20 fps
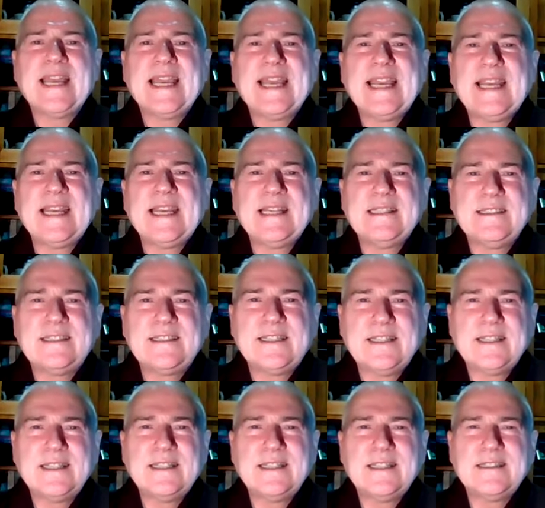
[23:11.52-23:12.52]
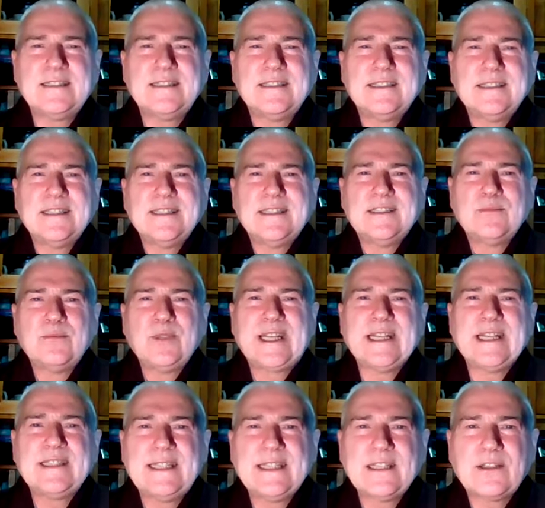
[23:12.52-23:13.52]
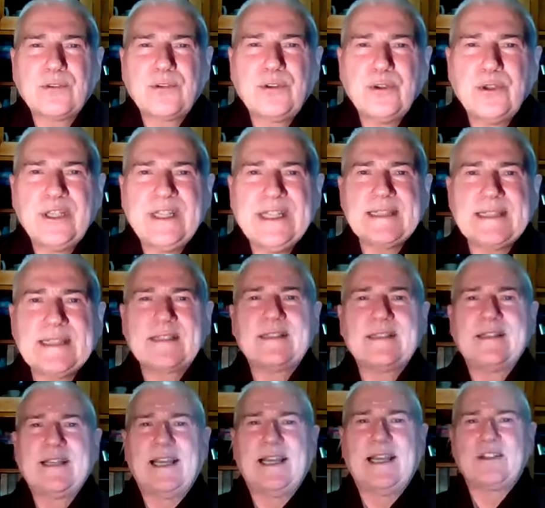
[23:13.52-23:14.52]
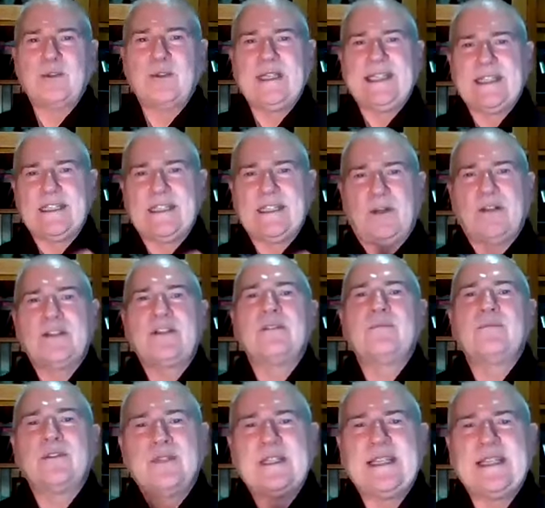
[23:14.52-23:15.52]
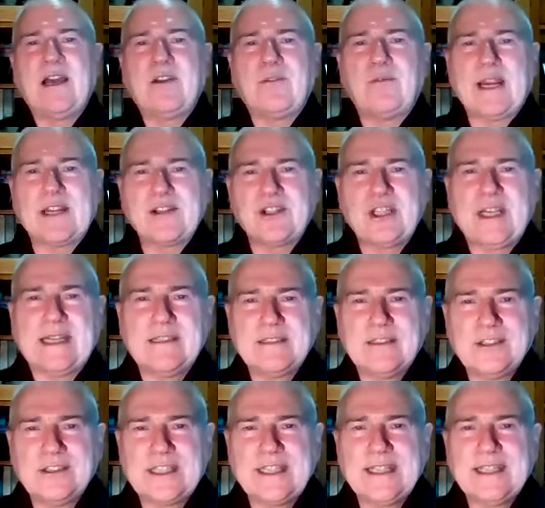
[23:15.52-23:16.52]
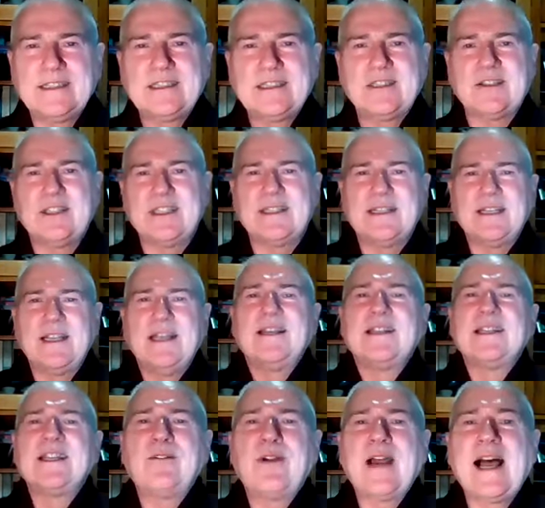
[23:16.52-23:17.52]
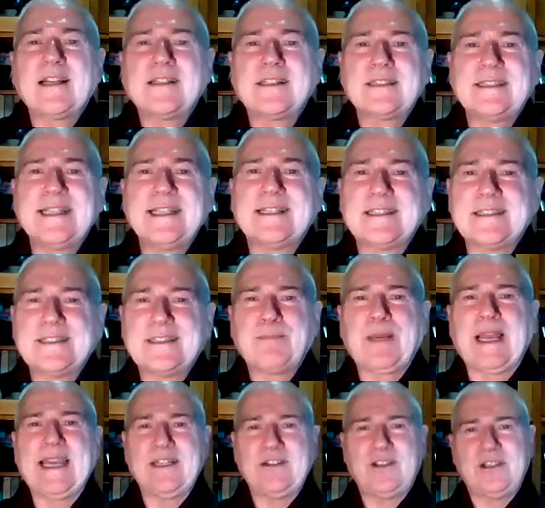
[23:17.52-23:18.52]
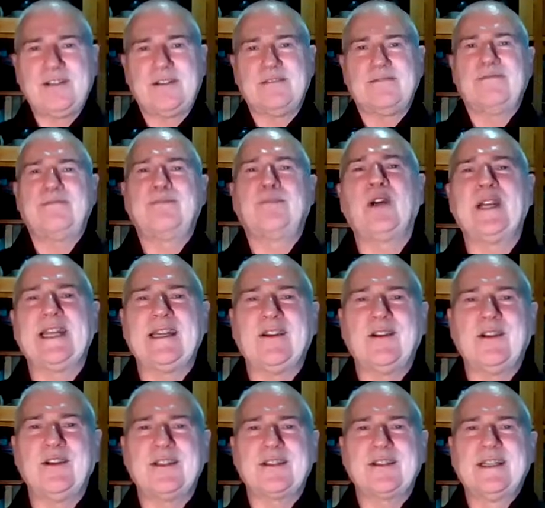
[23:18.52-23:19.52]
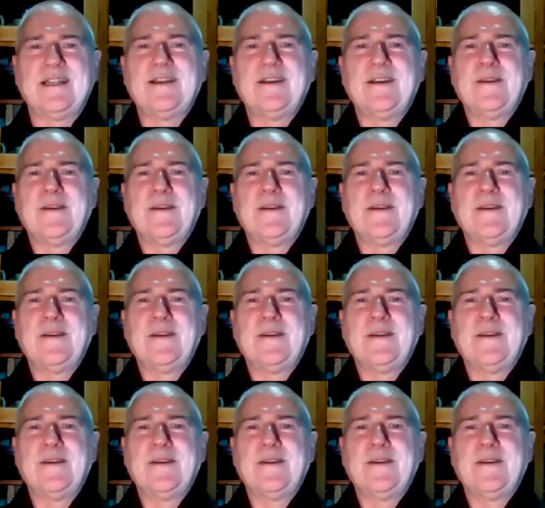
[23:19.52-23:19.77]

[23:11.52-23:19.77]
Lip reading: and we can get through this as quick as possible without rushing. Okay, so there are 6 pages of point notes,